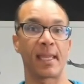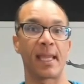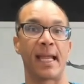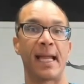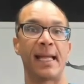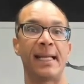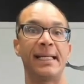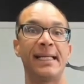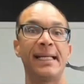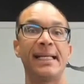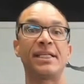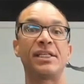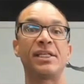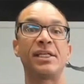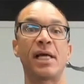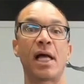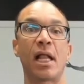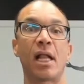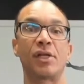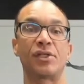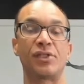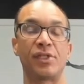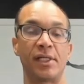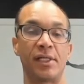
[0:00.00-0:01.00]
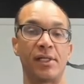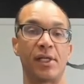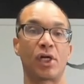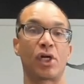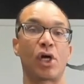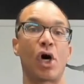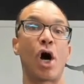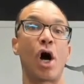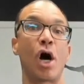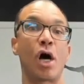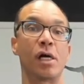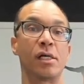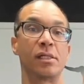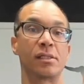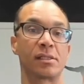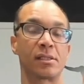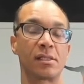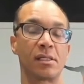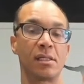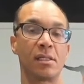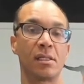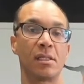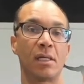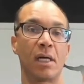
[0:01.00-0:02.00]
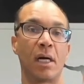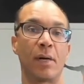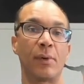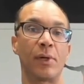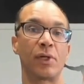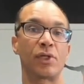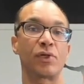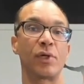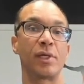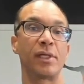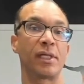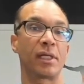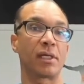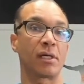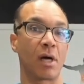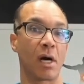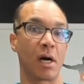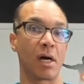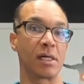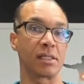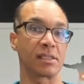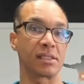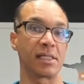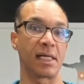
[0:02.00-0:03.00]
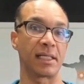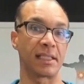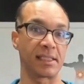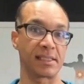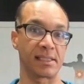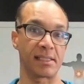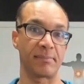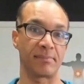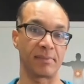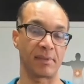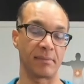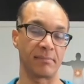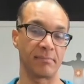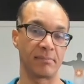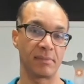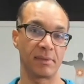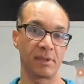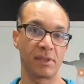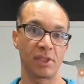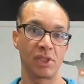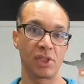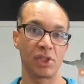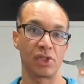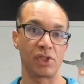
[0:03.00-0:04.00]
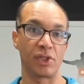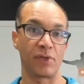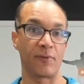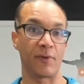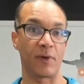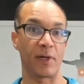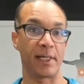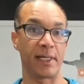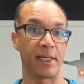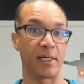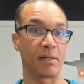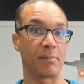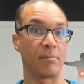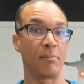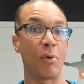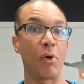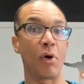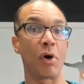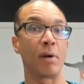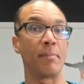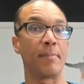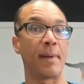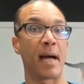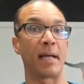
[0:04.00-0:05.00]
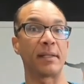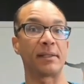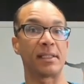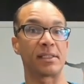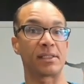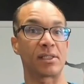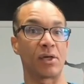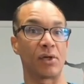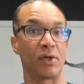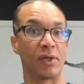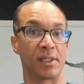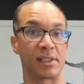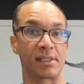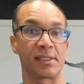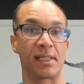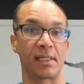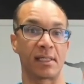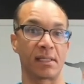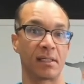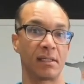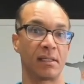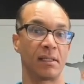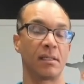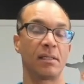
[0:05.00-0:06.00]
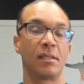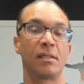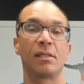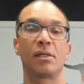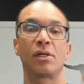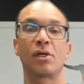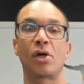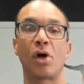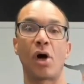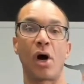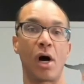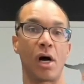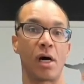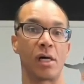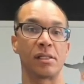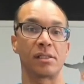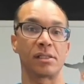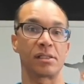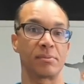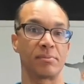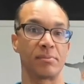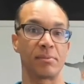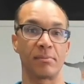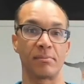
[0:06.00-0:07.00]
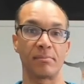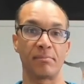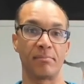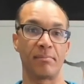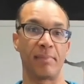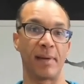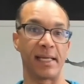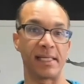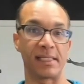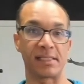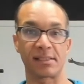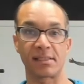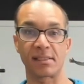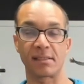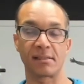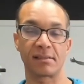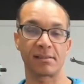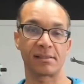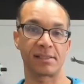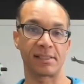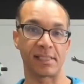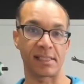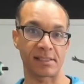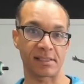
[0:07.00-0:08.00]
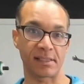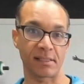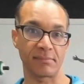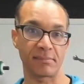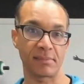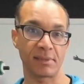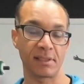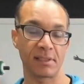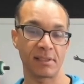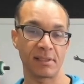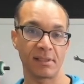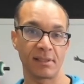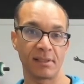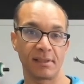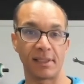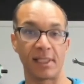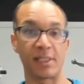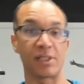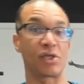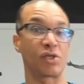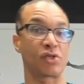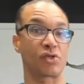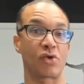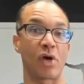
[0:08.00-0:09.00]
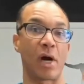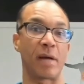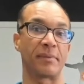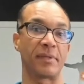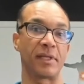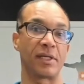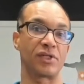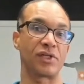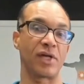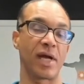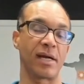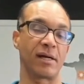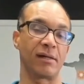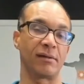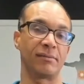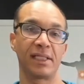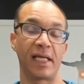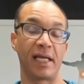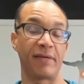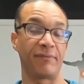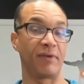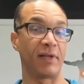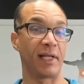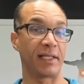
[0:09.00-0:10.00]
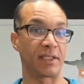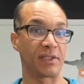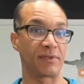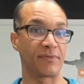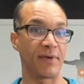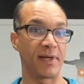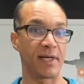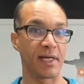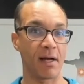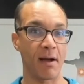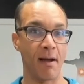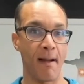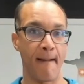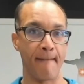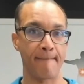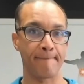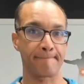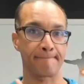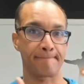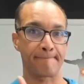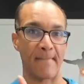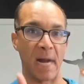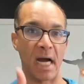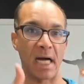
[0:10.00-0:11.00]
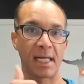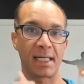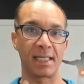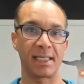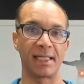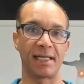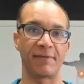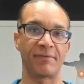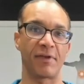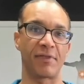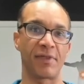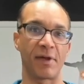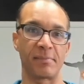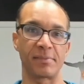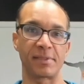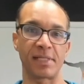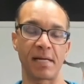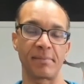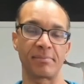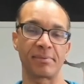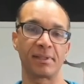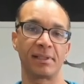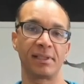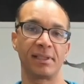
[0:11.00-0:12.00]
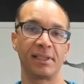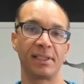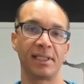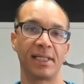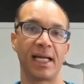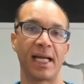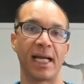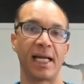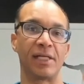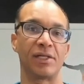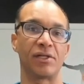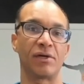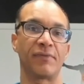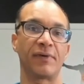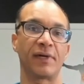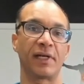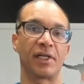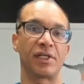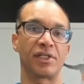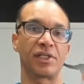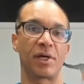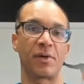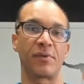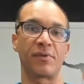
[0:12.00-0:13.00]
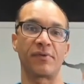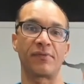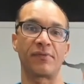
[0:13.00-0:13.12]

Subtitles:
And etiology, the cause. I want to treat the cause, not the symptom. So if you want to hear more about this holistic cause-based system, then subscribe to the channel. If you like this video, give it a thumbs up, and don't forget to share it with your